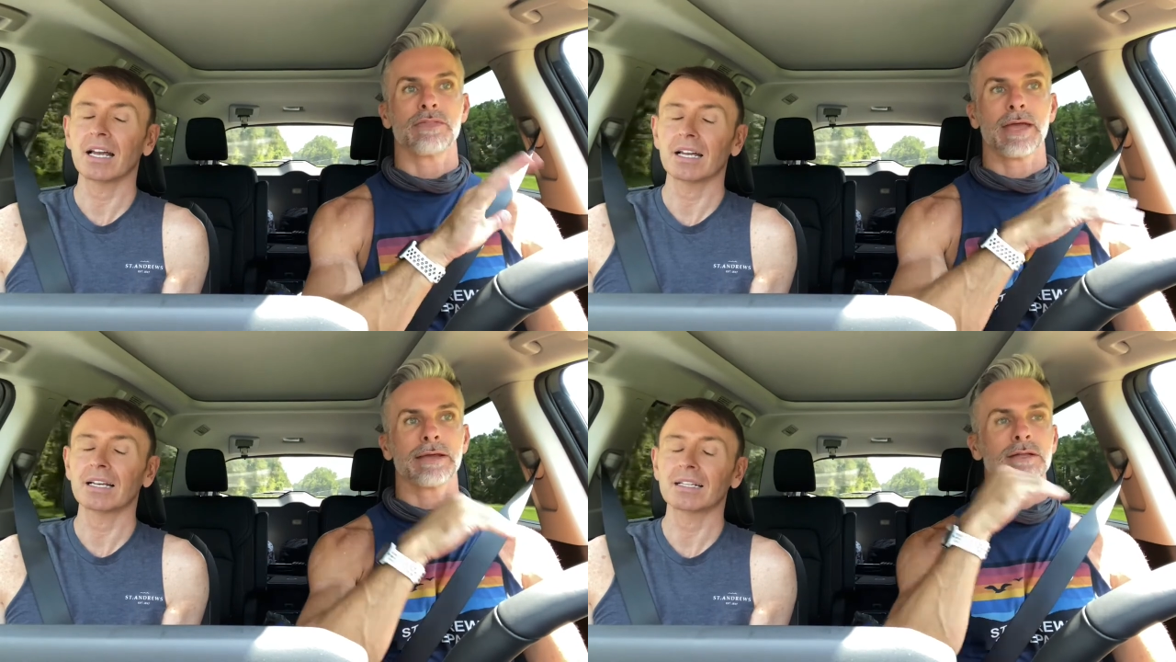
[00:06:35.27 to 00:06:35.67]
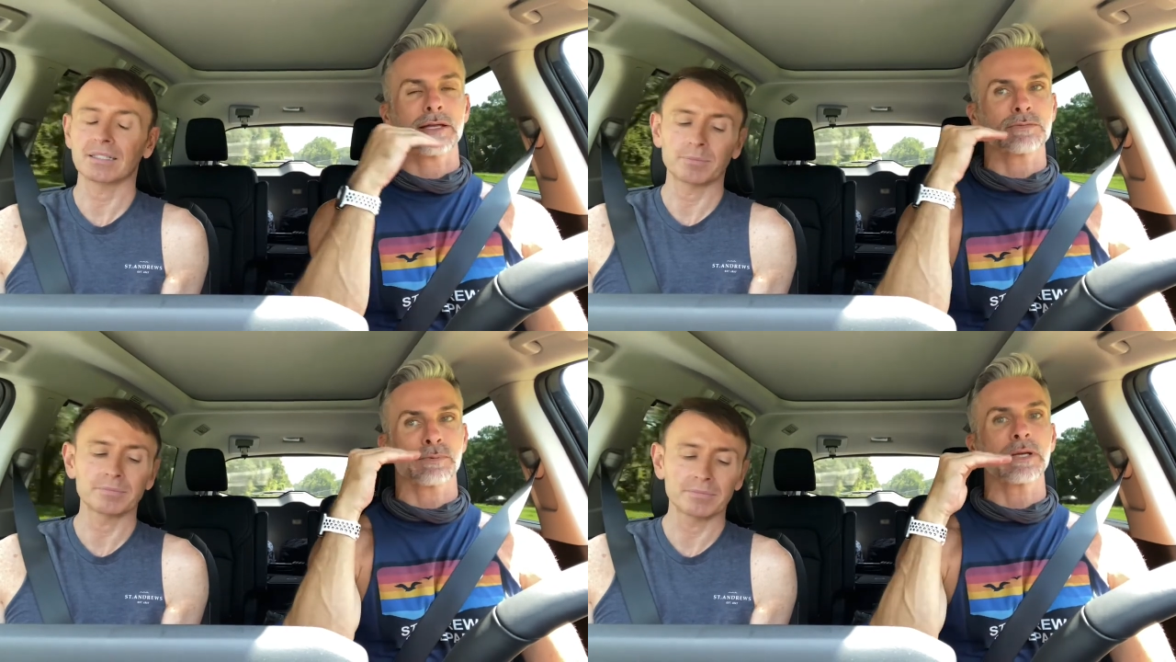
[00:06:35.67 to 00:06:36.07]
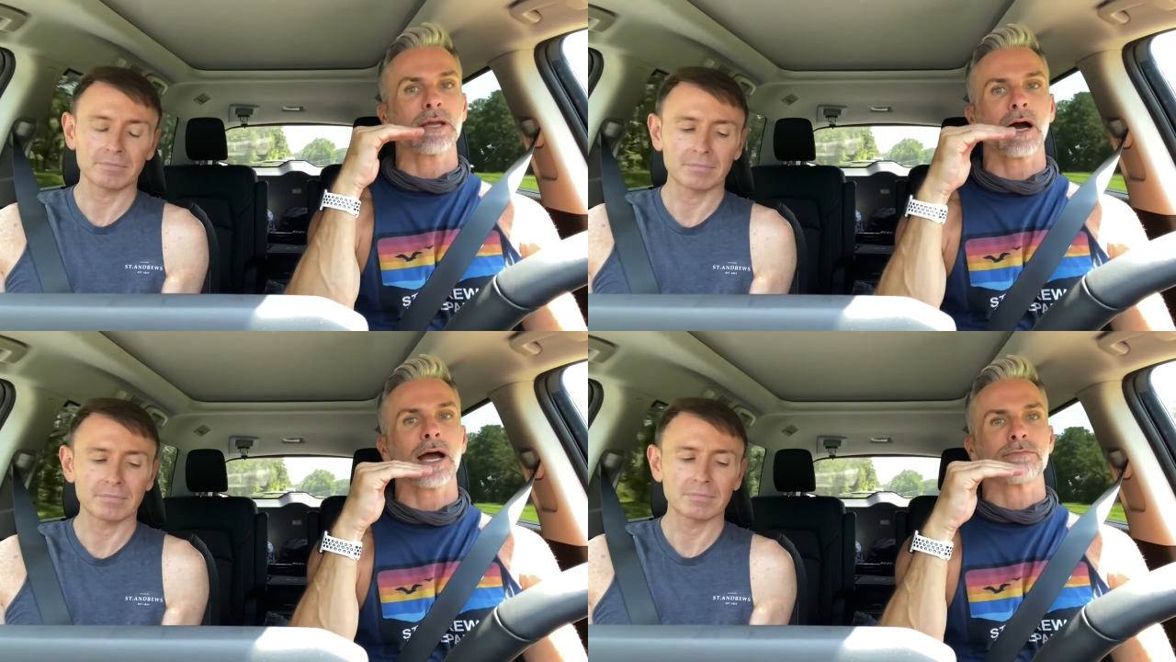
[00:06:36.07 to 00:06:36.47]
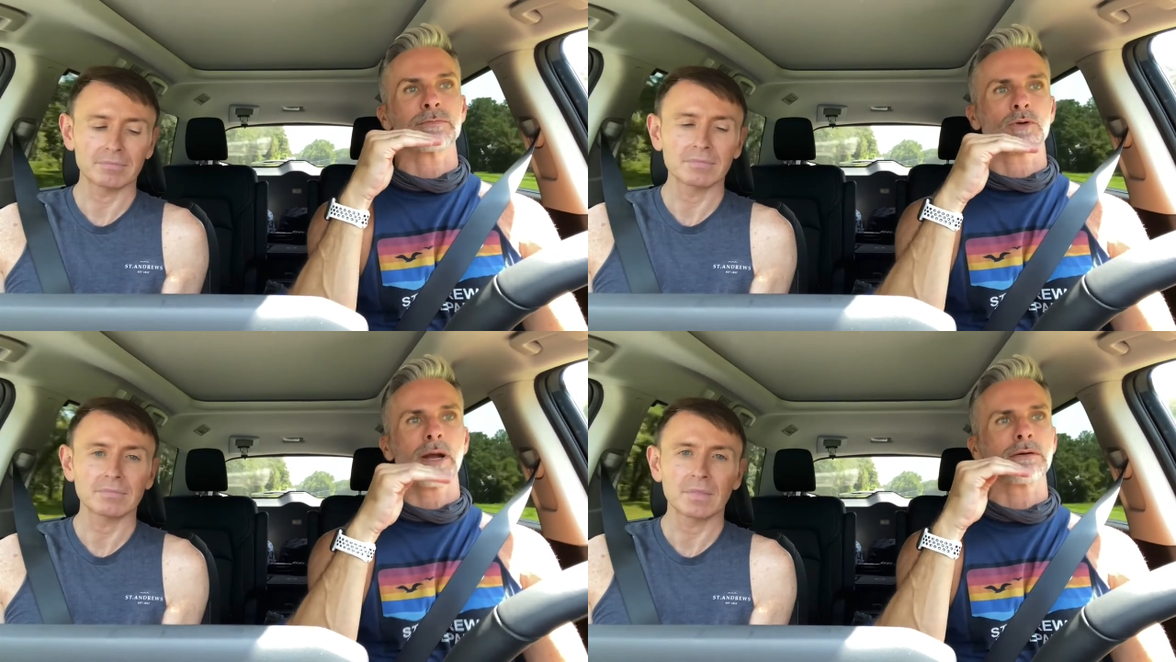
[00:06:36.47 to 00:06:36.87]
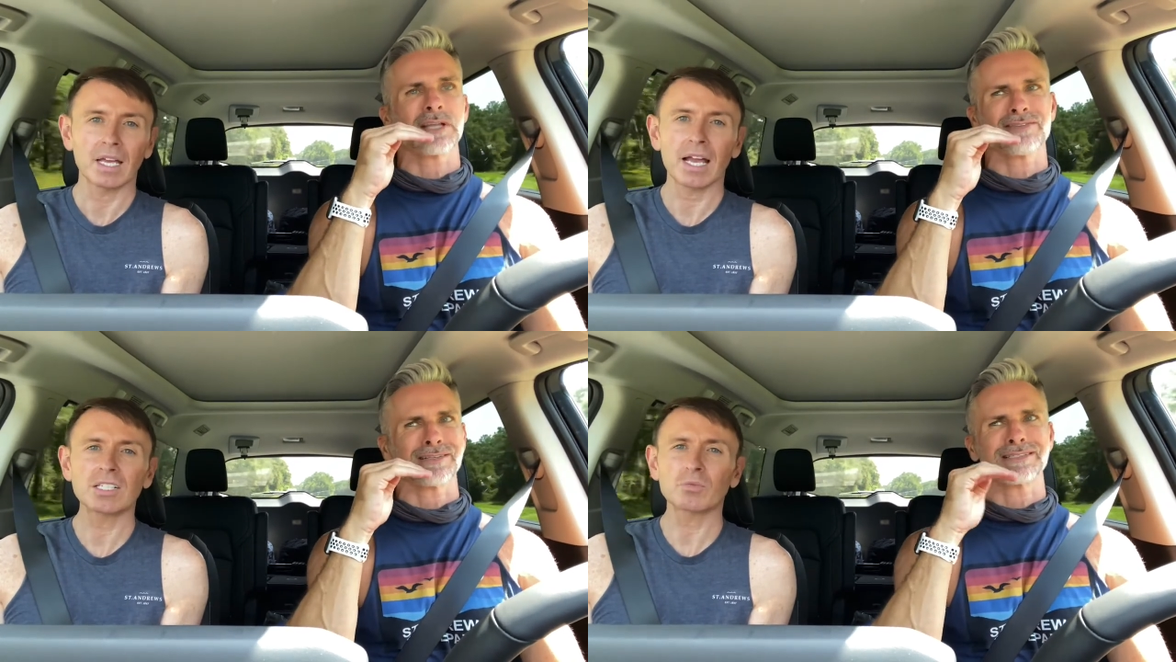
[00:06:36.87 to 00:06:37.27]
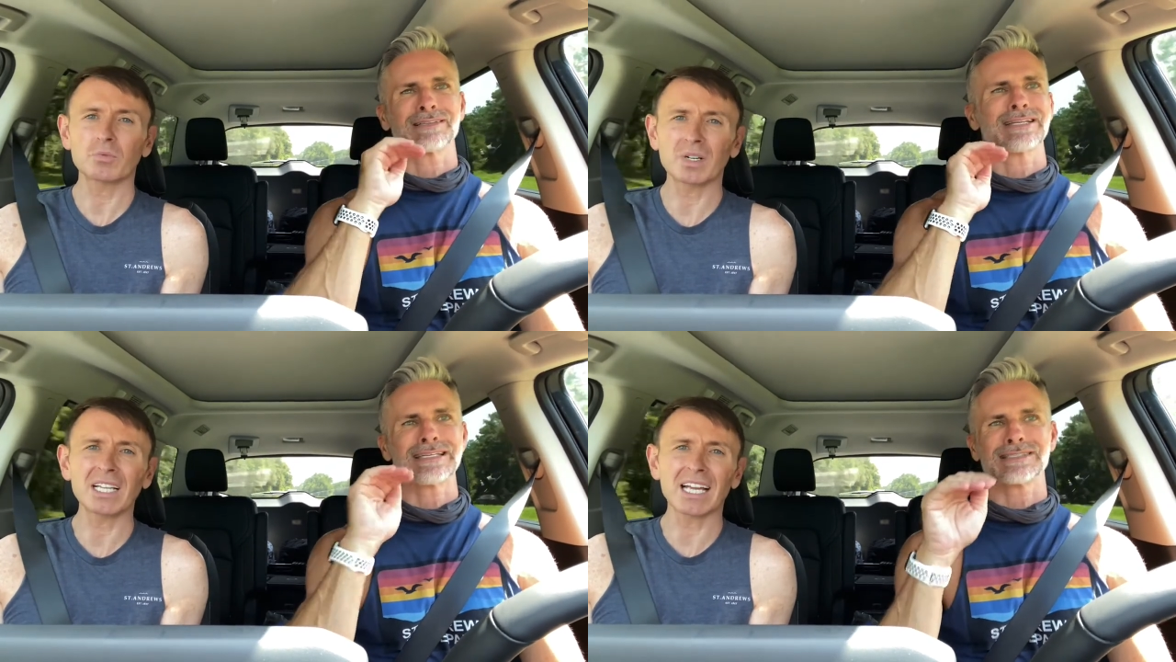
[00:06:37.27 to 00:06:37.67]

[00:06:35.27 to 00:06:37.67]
Speaker 1: it, it's pretty high from the ground level. It's, it's really